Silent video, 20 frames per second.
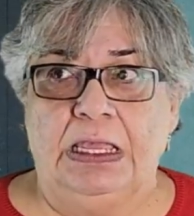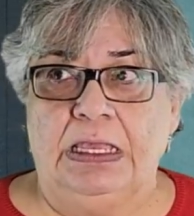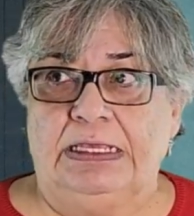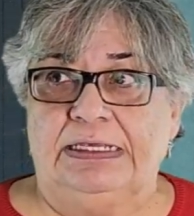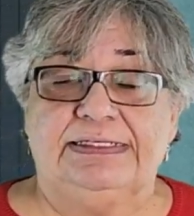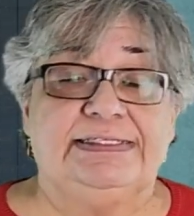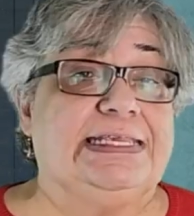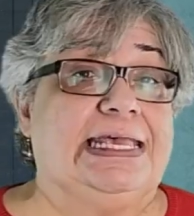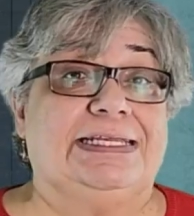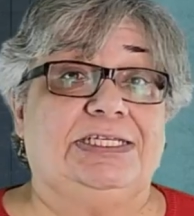
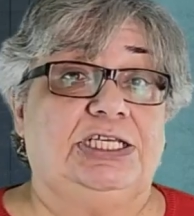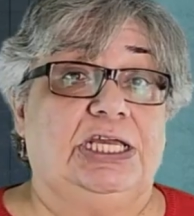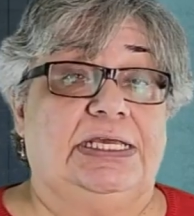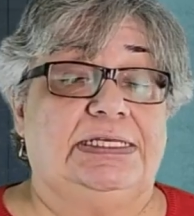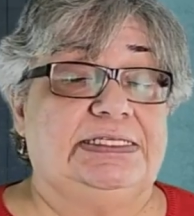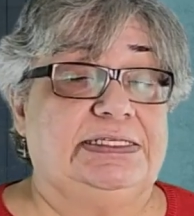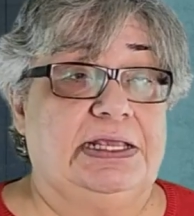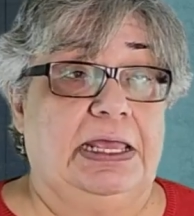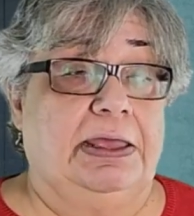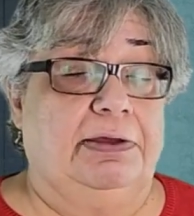such
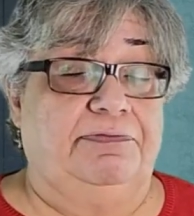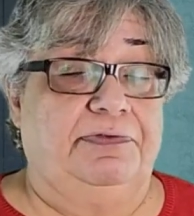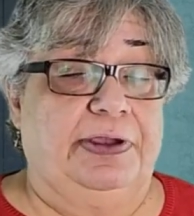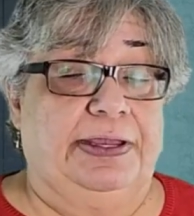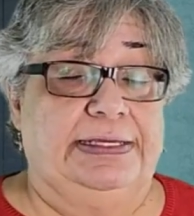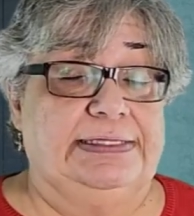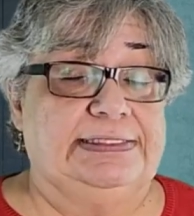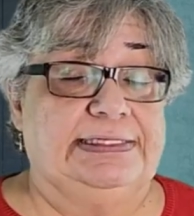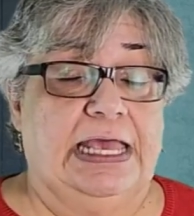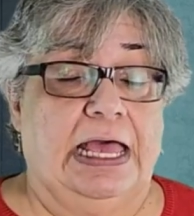as, for
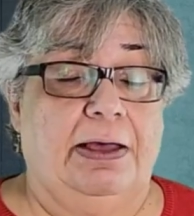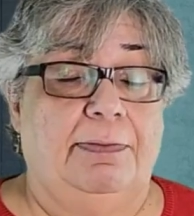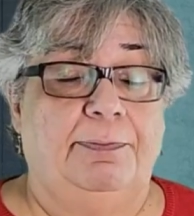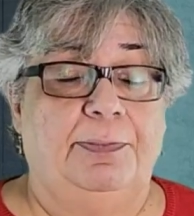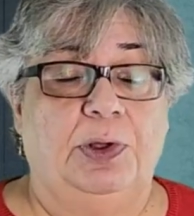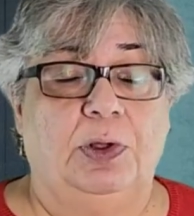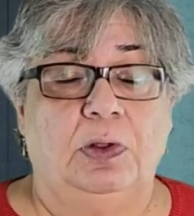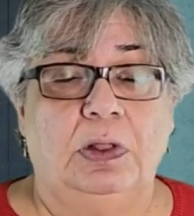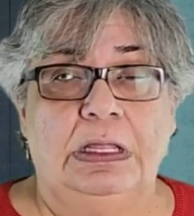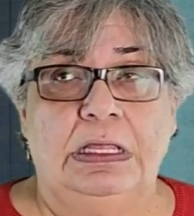
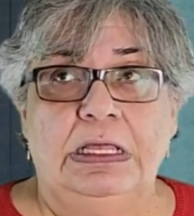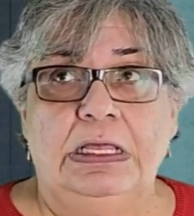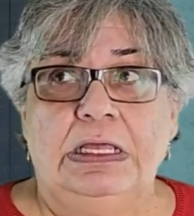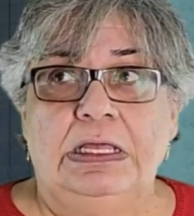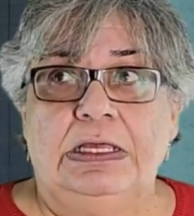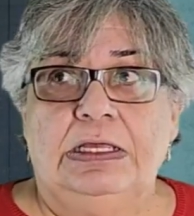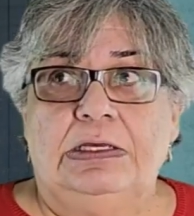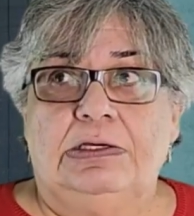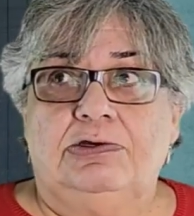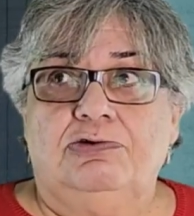example,
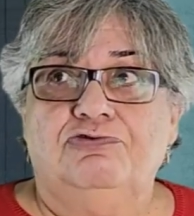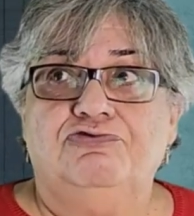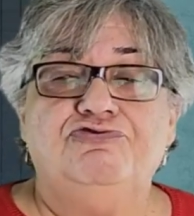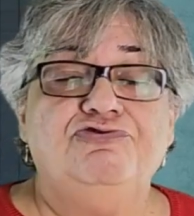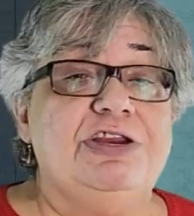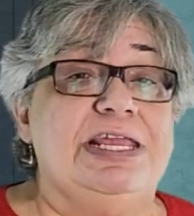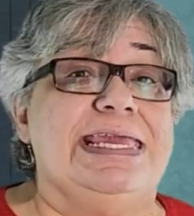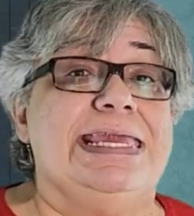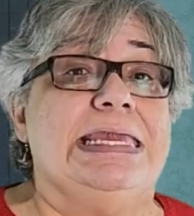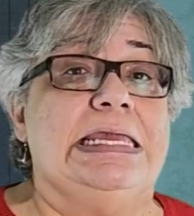
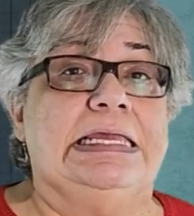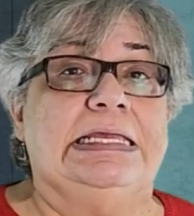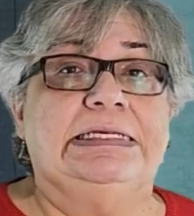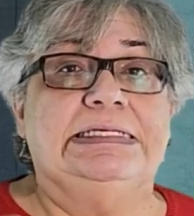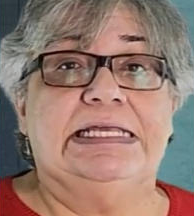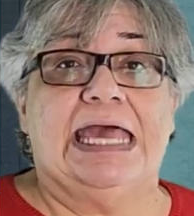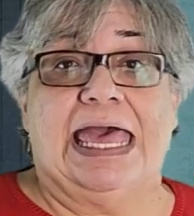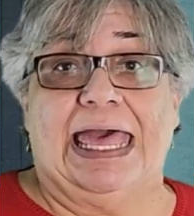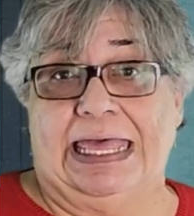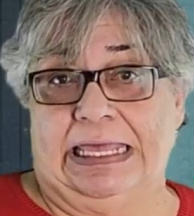
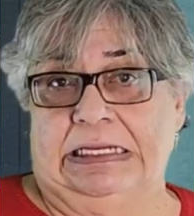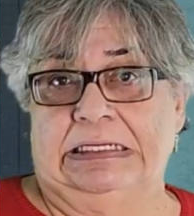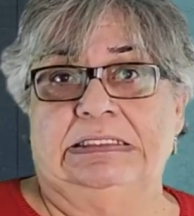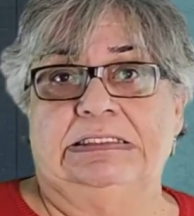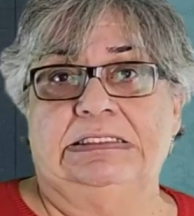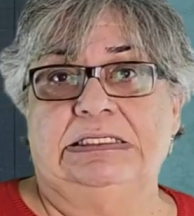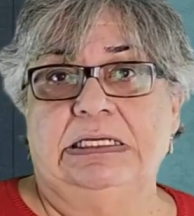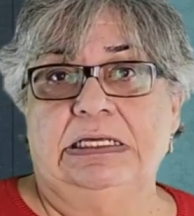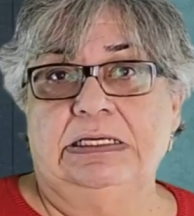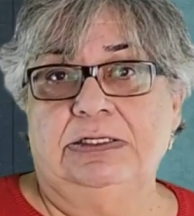read
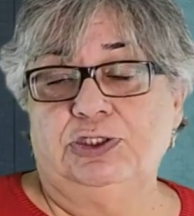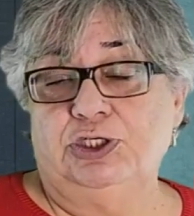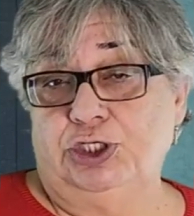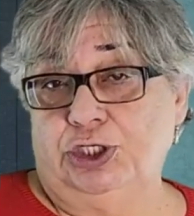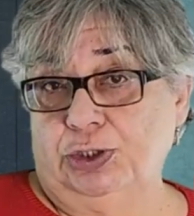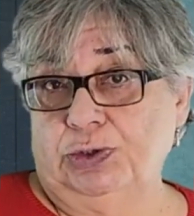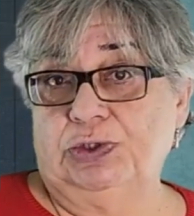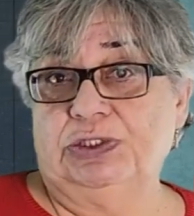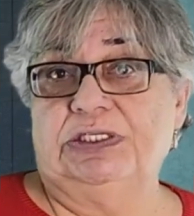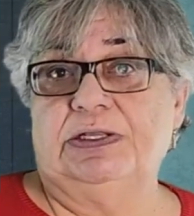and
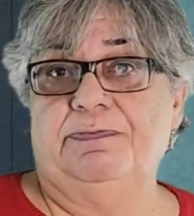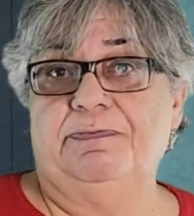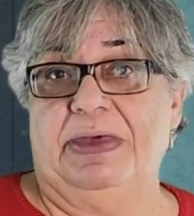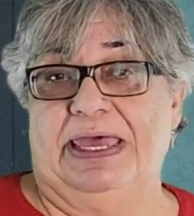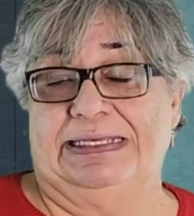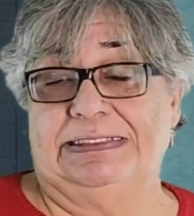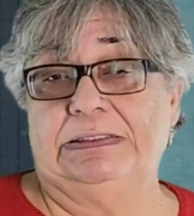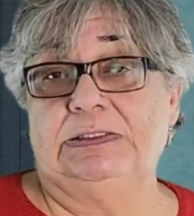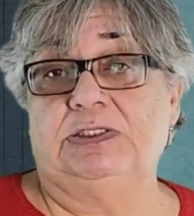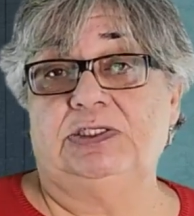choose the
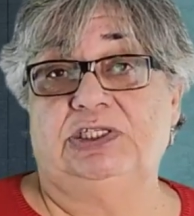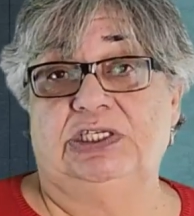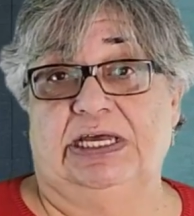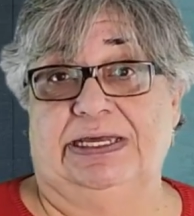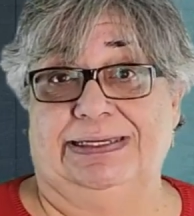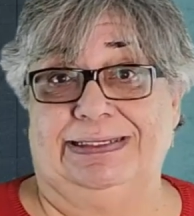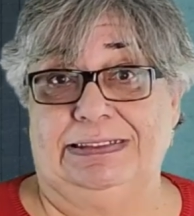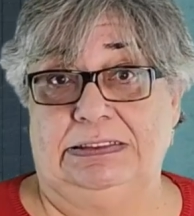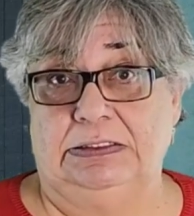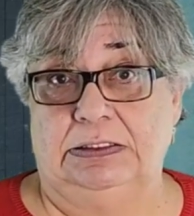best
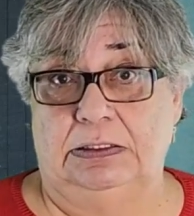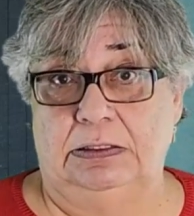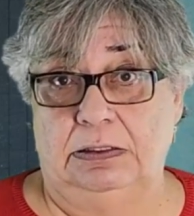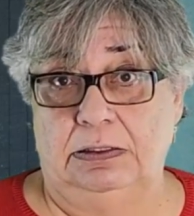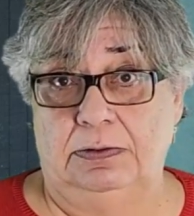title,